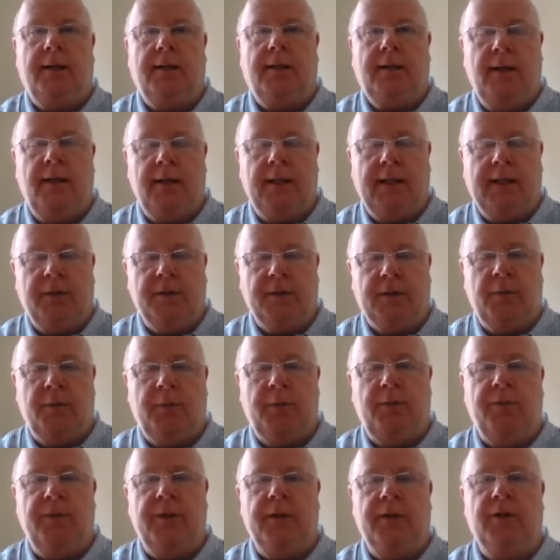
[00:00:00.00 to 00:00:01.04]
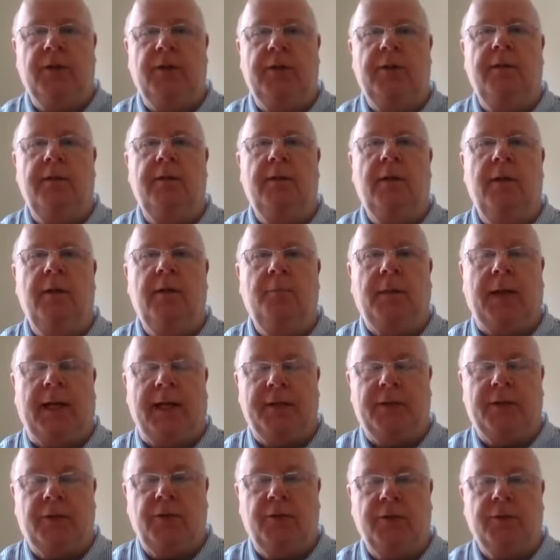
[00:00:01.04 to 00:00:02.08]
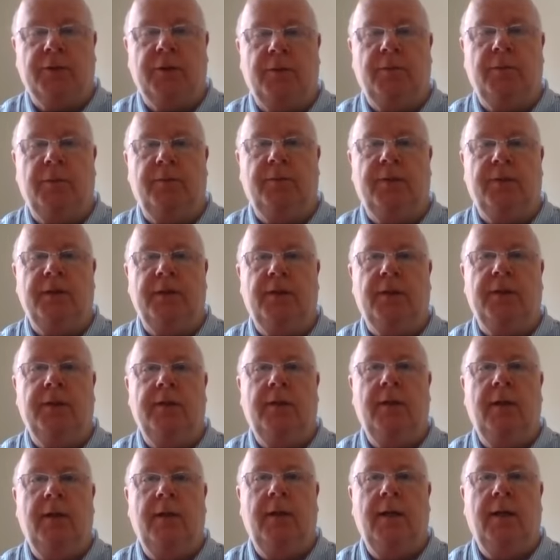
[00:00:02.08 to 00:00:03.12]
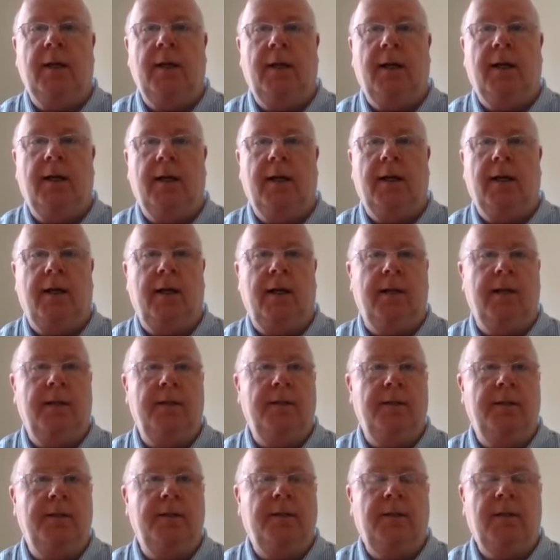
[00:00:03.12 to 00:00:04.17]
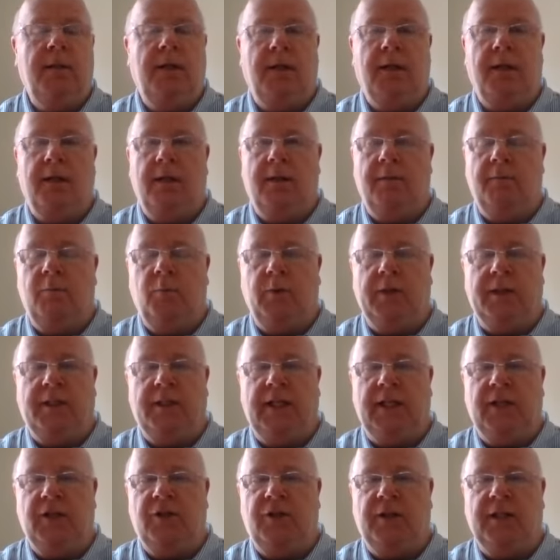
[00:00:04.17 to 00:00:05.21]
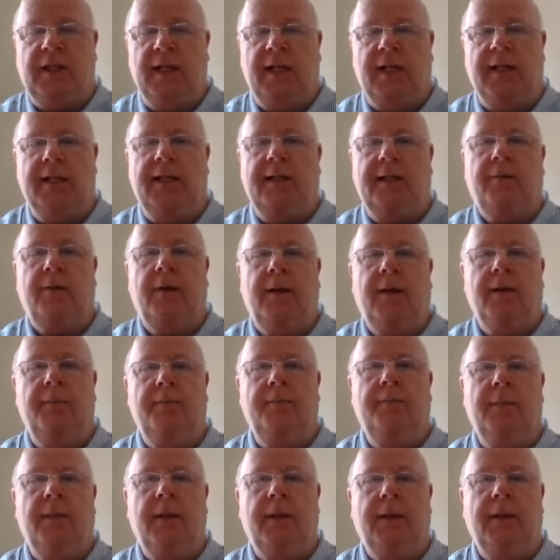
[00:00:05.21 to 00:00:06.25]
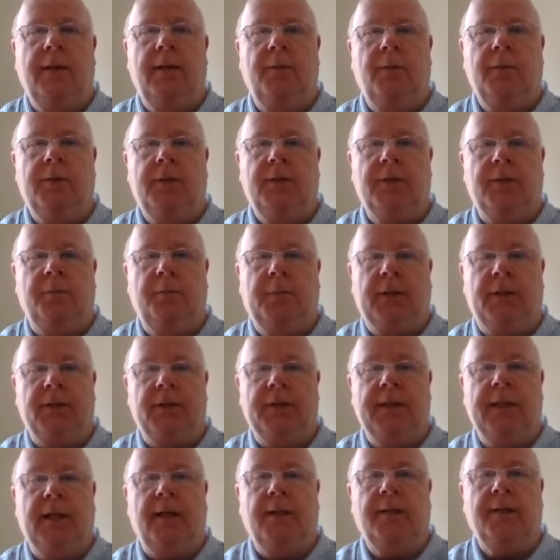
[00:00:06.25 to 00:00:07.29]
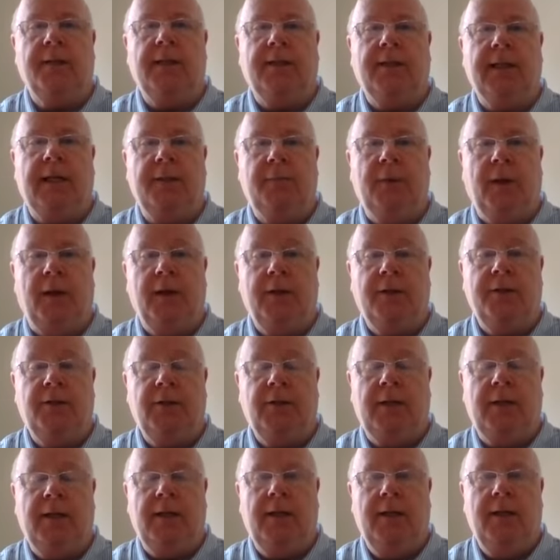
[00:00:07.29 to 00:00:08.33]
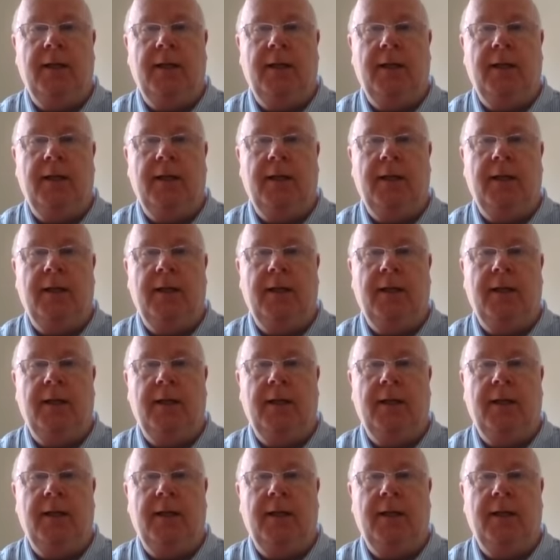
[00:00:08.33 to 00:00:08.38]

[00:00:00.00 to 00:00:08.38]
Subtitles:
clinical supervision, pastoral supervision, and we teach the Enneagram, which is a personality typology.